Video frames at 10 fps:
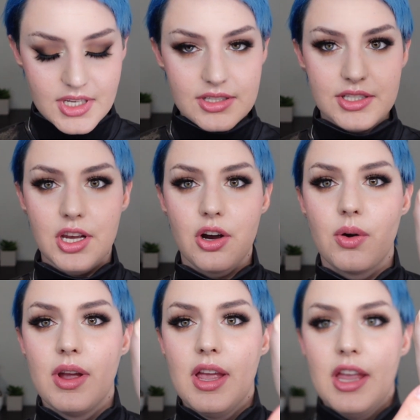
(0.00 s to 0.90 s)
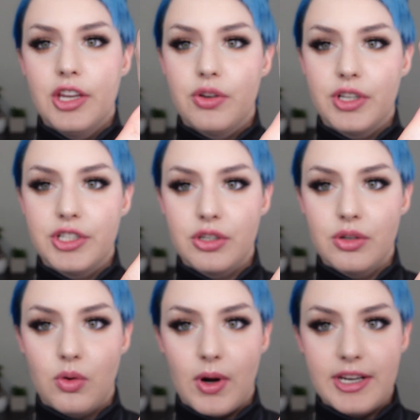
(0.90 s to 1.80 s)
So you could
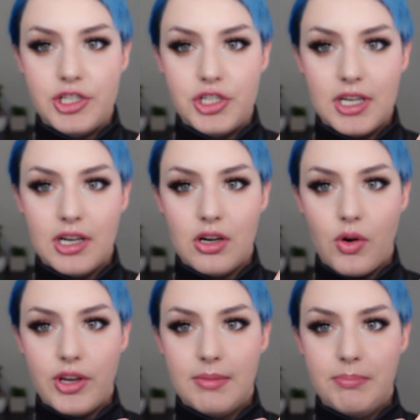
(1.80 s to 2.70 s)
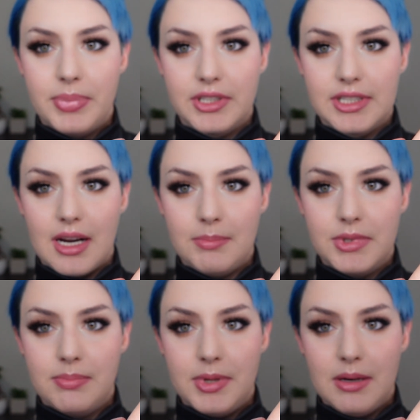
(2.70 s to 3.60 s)
do quite sheer or you can build it up
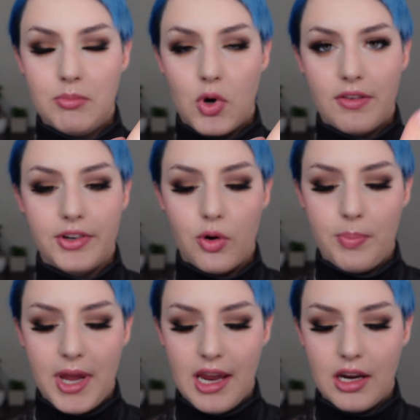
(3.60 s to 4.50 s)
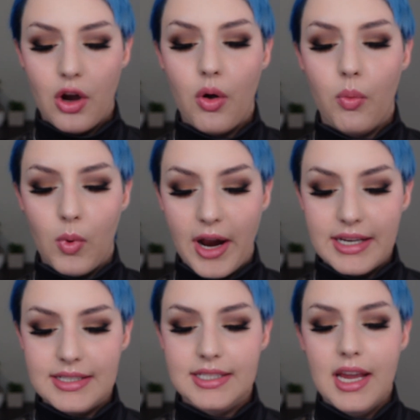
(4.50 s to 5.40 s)
to be more of an opaque
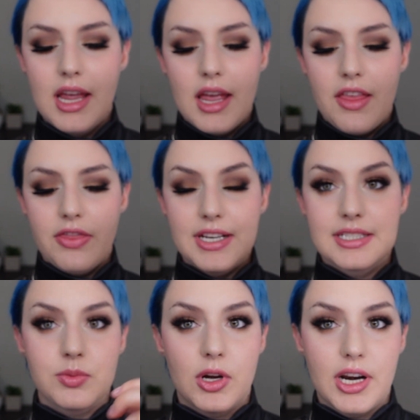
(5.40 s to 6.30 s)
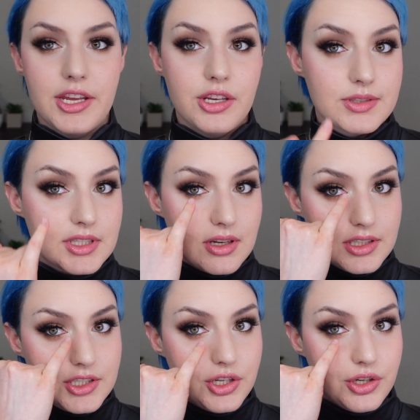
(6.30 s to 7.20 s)
white. This one I used
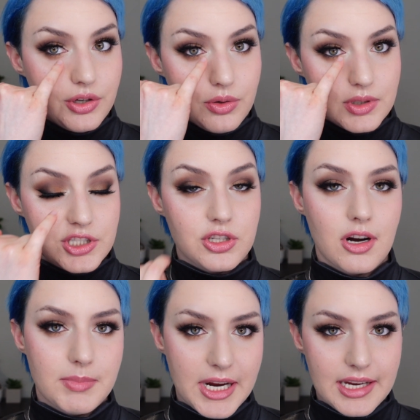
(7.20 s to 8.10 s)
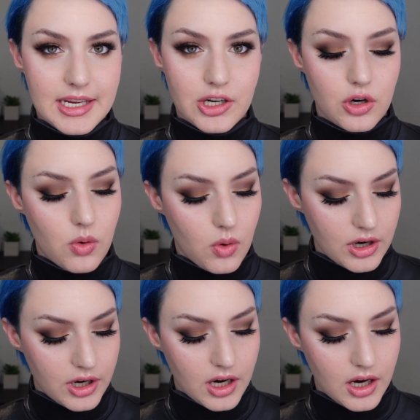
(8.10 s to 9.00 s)
to start my inner
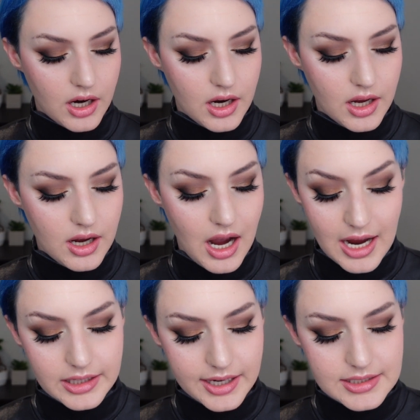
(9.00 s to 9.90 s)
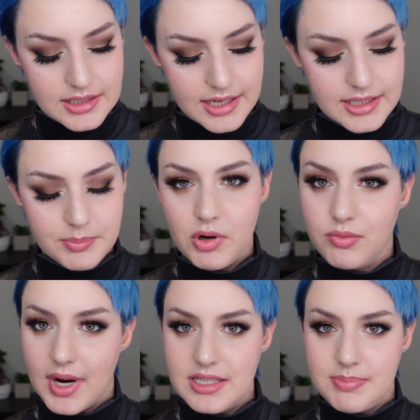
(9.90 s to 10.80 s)
corner highlight. I did put
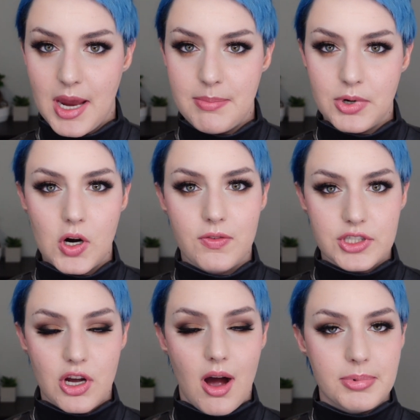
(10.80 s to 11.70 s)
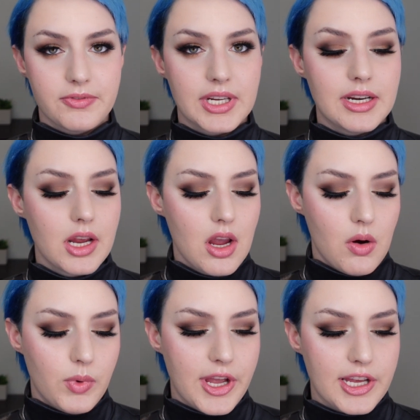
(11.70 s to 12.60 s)
rice paper over top of it,
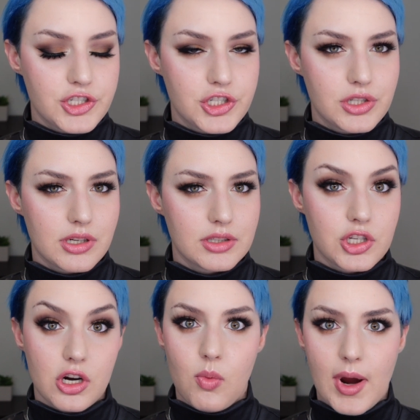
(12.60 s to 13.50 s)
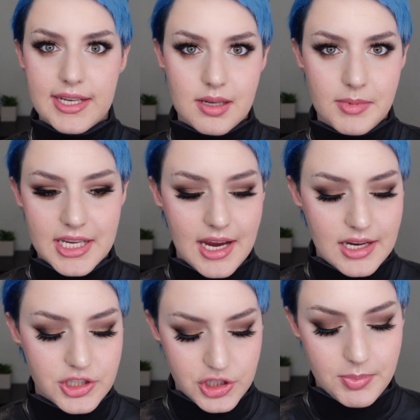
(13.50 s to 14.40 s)
which took away some of the
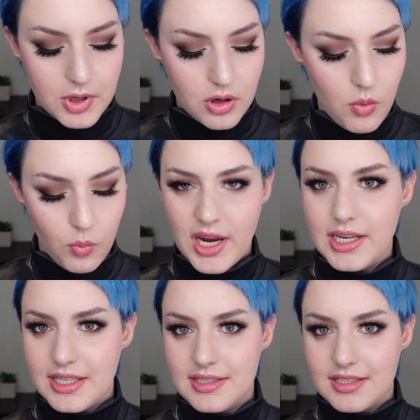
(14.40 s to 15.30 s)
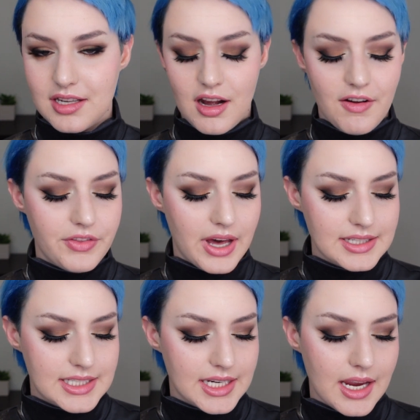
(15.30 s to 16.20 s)
super whiteness of
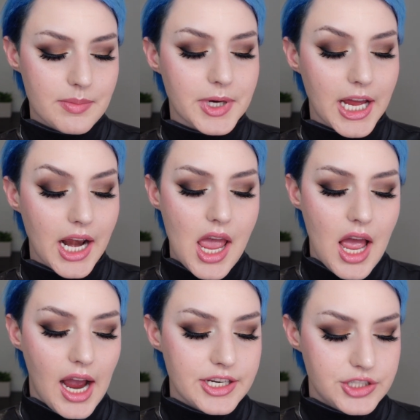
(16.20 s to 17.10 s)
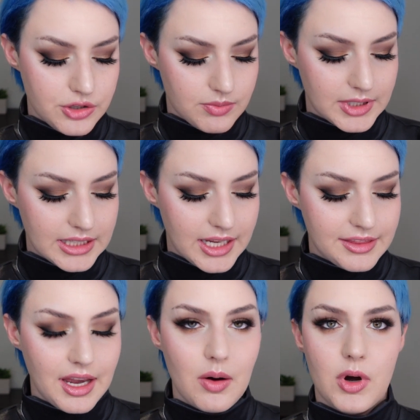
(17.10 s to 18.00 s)
that today, but I do really
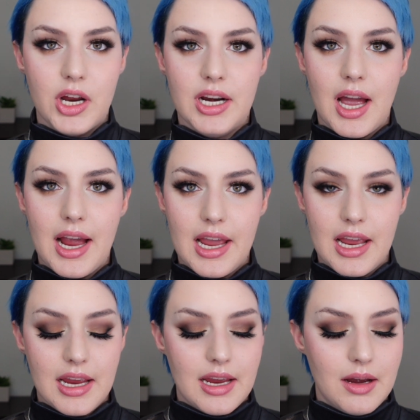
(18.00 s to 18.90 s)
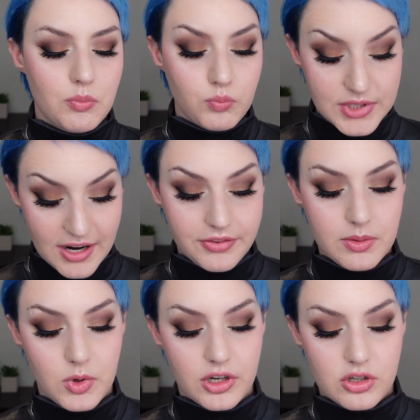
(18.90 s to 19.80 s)
like that one. I
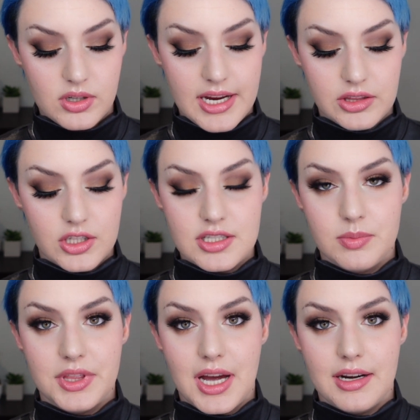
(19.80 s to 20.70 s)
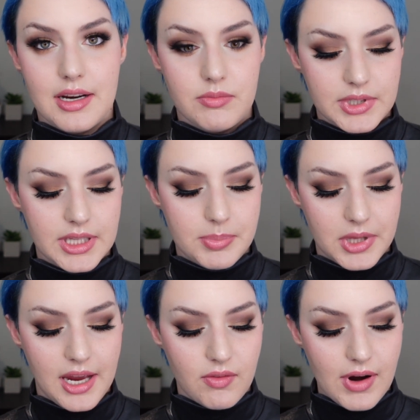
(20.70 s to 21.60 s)
definitely want to create looks with that and really
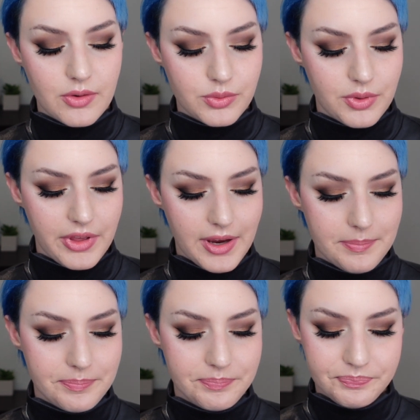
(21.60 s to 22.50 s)
play around with it.